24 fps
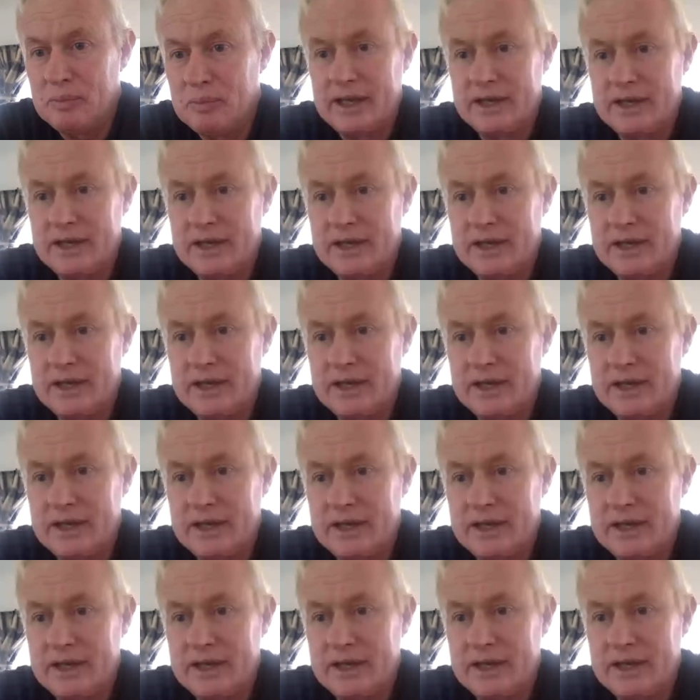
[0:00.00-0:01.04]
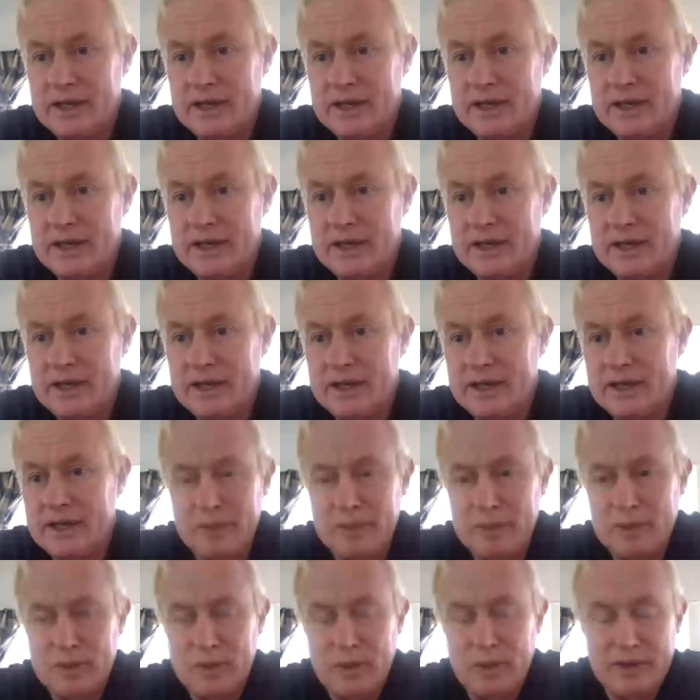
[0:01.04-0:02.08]
Good morning. It's
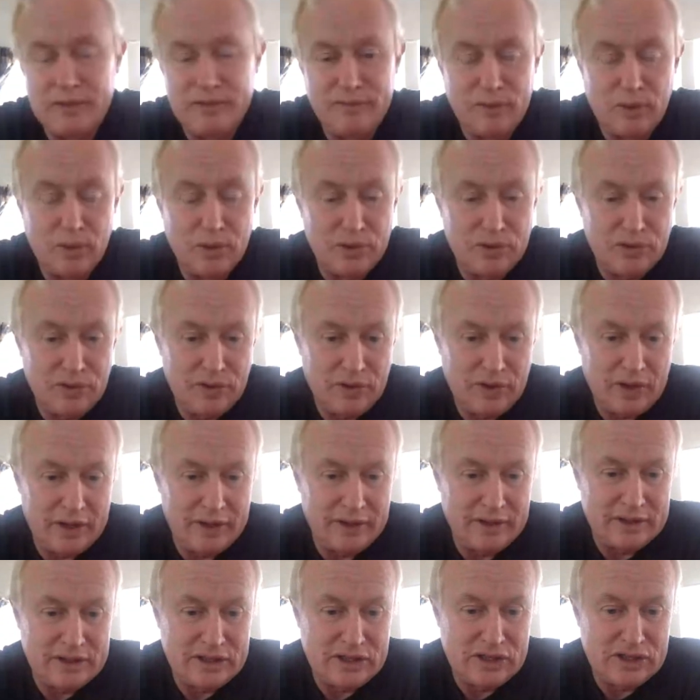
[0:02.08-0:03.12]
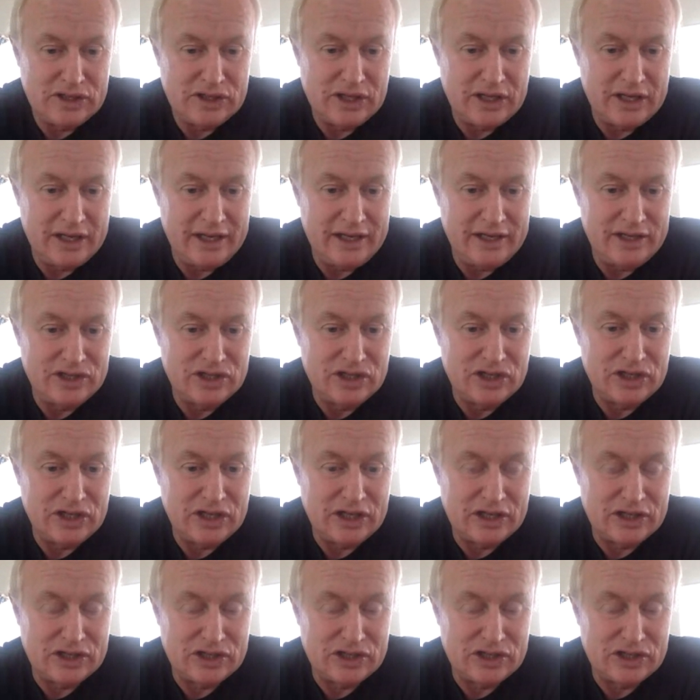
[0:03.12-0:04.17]
Sunday, October 24th, and this is the
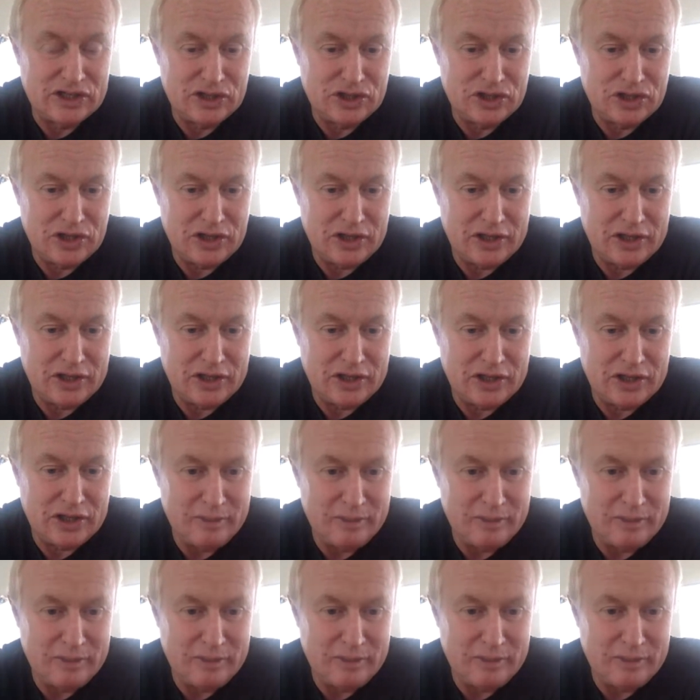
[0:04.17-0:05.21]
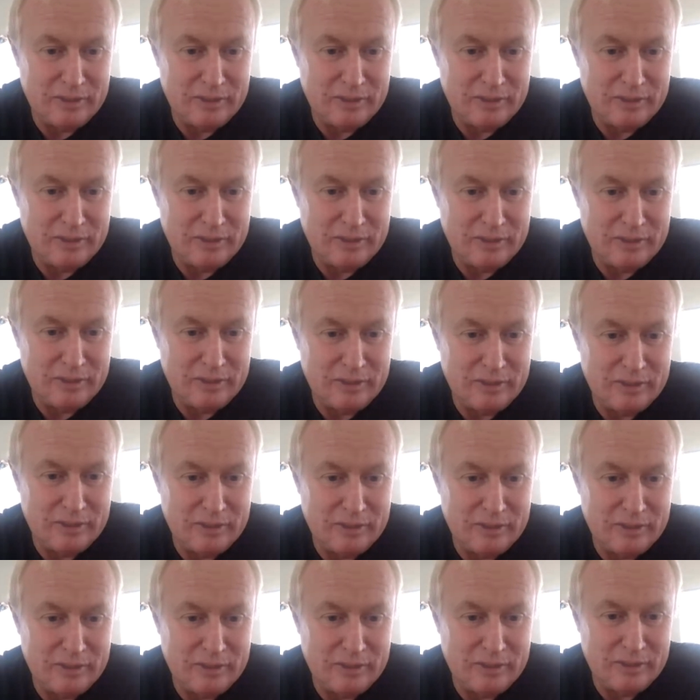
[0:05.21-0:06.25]
Eastern Extinctionati meeting,
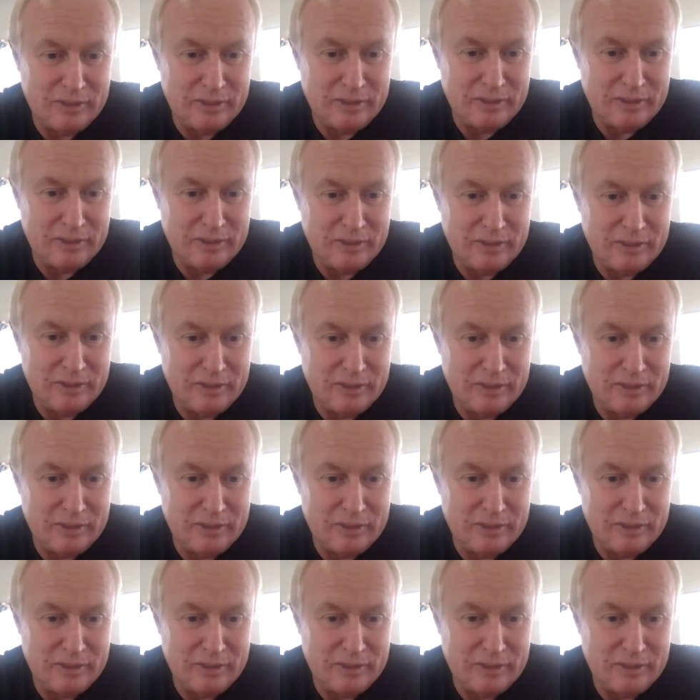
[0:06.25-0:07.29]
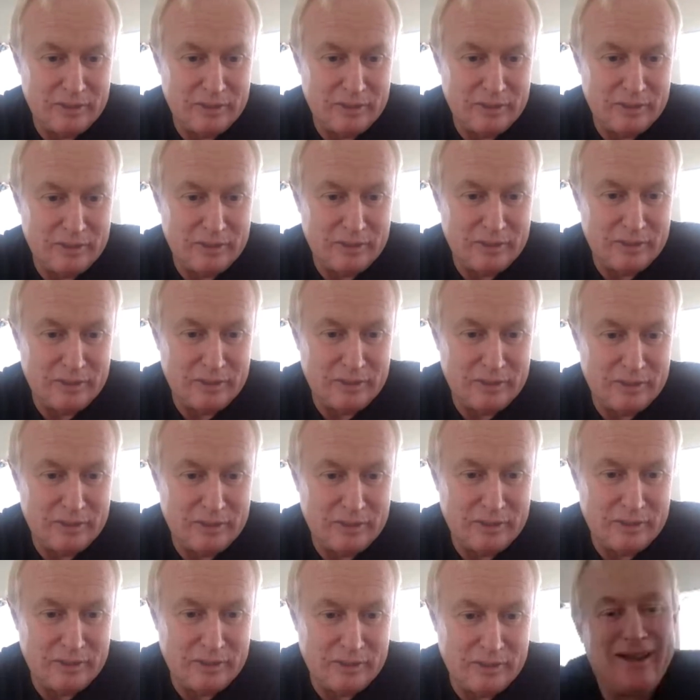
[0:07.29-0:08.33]
number 81.
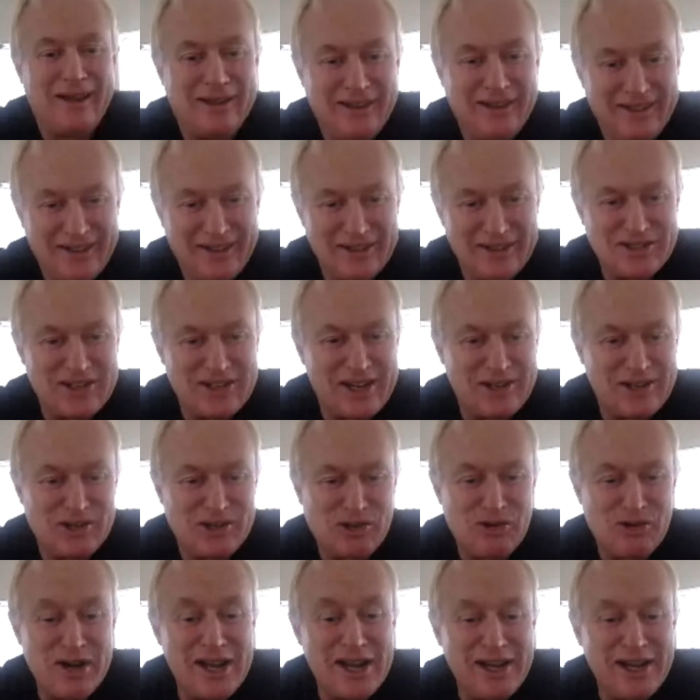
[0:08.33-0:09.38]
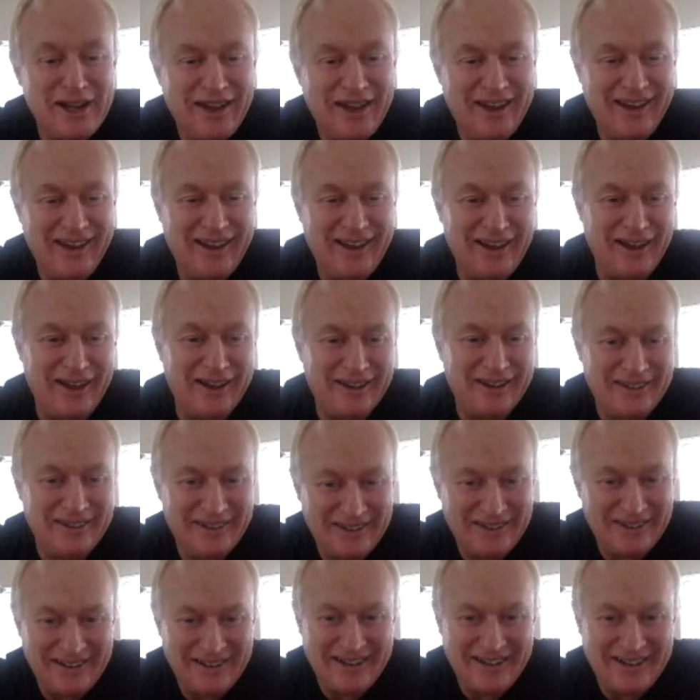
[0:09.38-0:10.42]
Almost going to be a
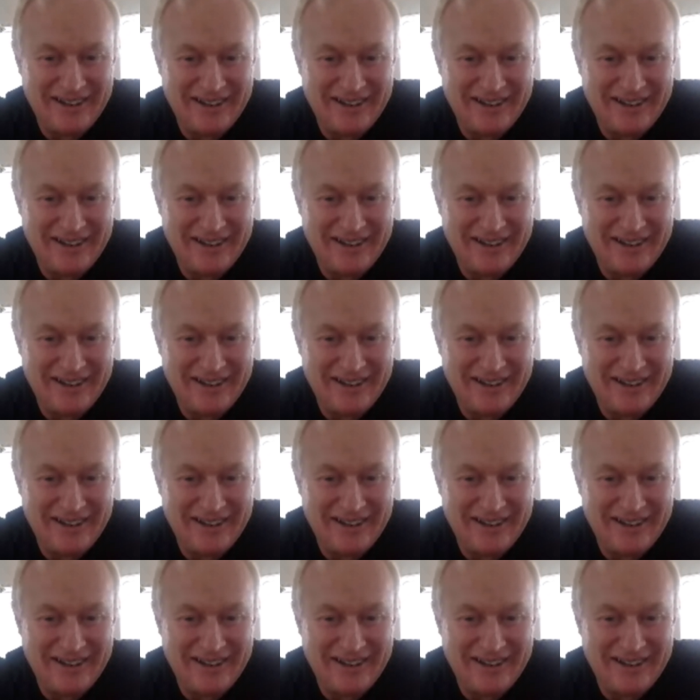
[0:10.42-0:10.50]
century.